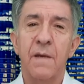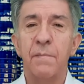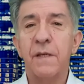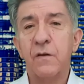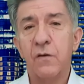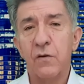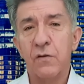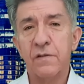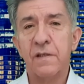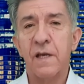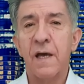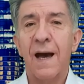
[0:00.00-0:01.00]

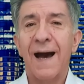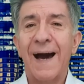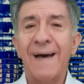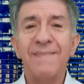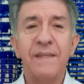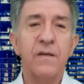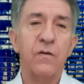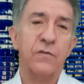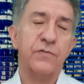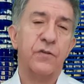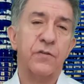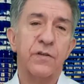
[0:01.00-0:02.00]
because at the
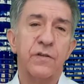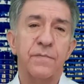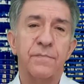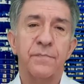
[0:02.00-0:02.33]
altar